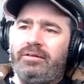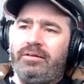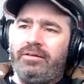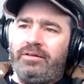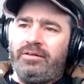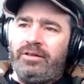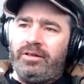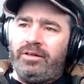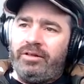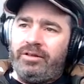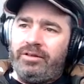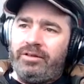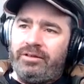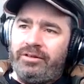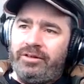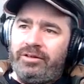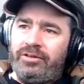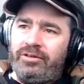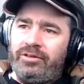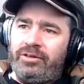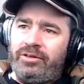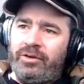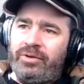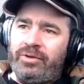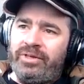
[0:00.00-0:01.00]
that,
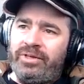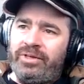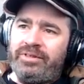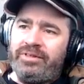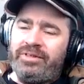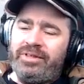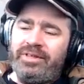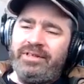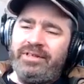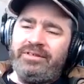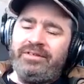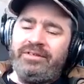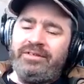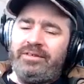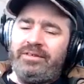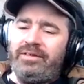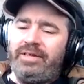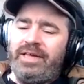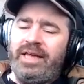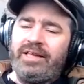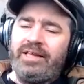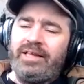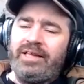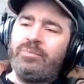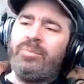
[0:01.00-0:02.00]
you know, it's an
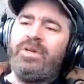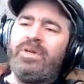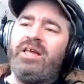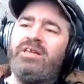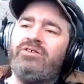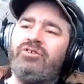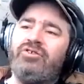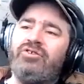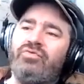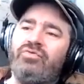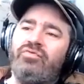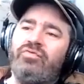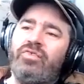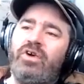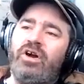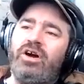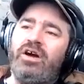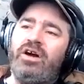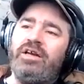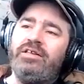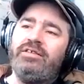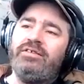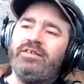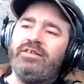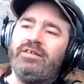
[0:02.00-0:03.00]
exponential
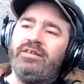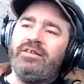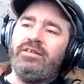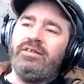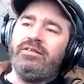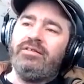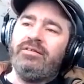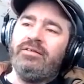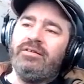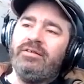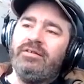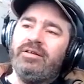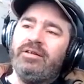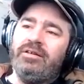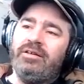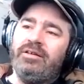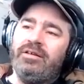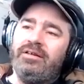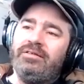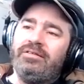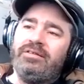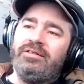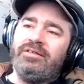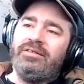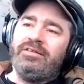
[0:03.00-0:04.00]
rise in
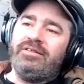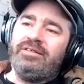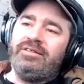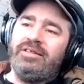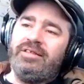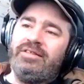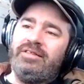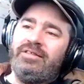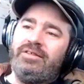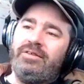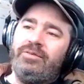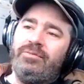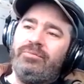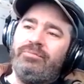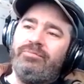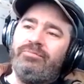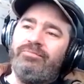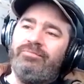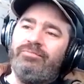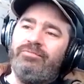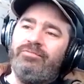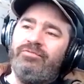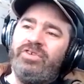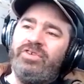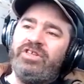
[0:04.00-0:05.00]
as the system
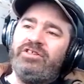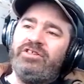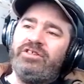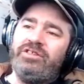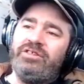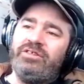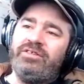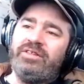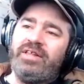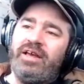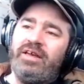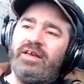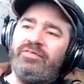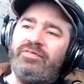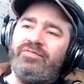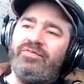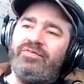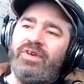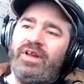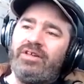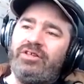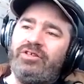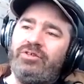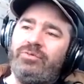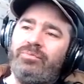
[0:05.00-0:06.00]
reaches that
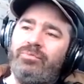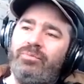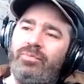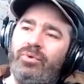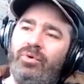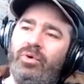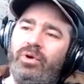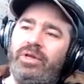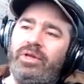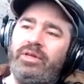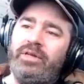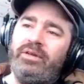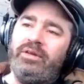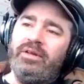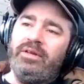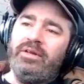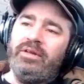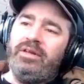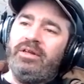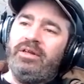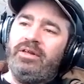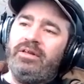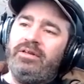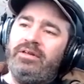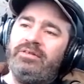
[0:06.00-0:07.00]
inflection point
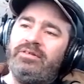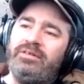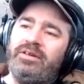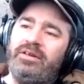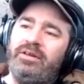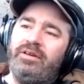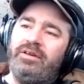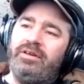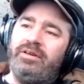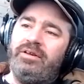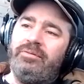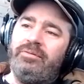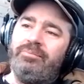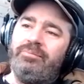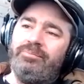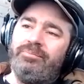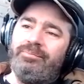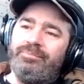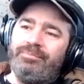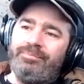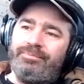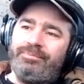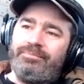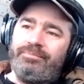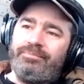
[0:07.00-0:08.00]
and is gonna,
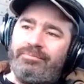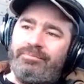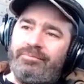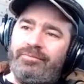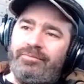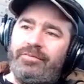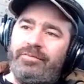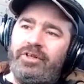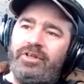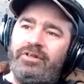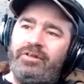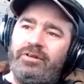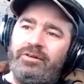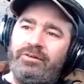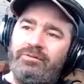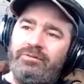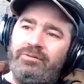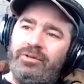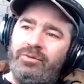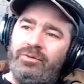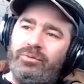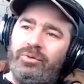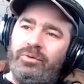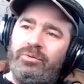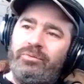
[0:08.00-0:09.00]
you know,
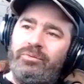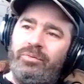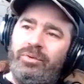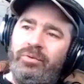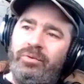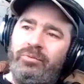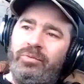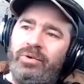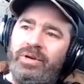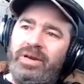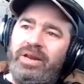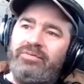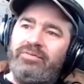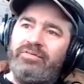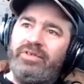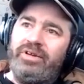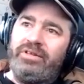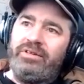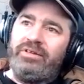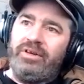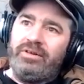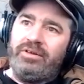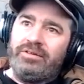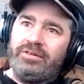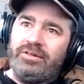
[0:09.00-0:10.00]
do whatever it
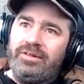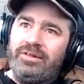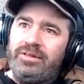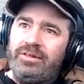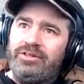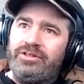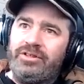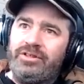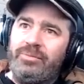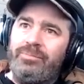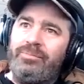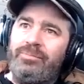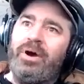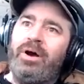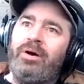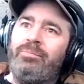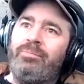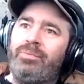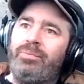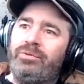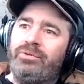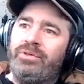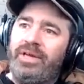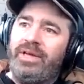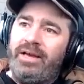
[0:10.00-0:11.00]
does, jump up
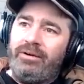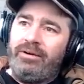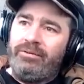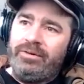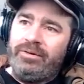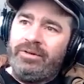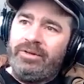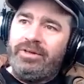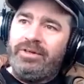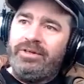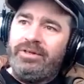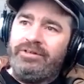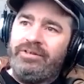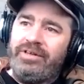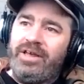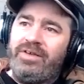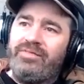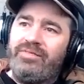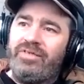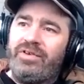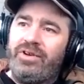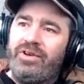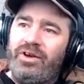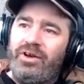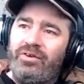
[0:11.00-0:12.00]
or down, you
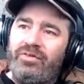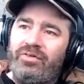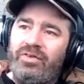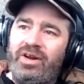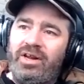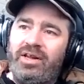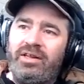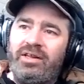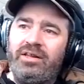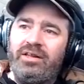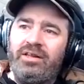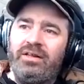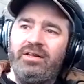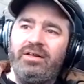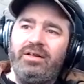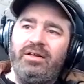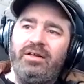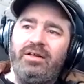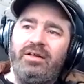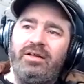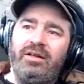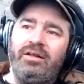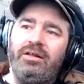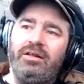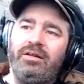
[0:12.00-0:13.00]
never know, right?
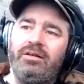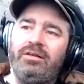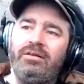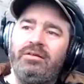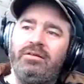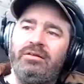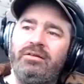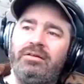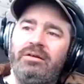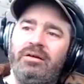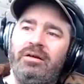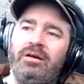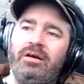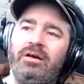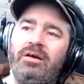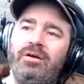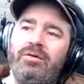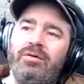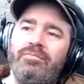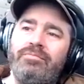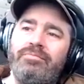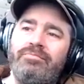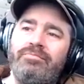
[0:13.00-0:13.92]
And I